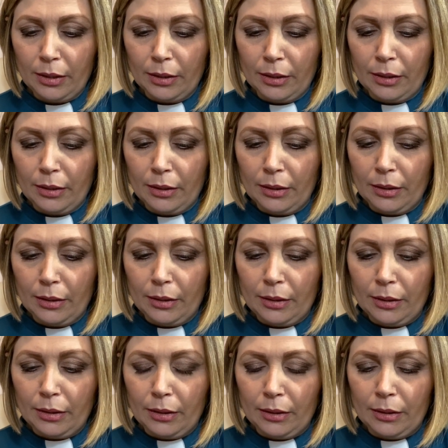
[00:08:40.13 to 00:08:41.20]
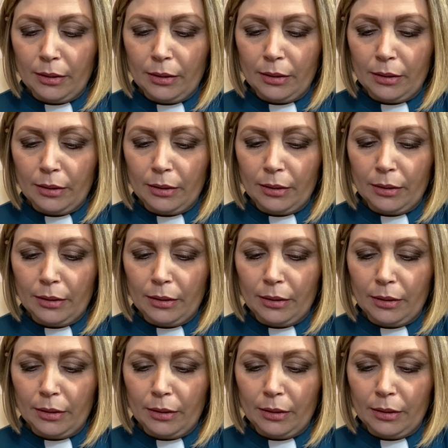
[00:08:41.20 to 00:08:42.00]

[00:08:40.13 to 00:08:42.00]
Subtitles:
(silence)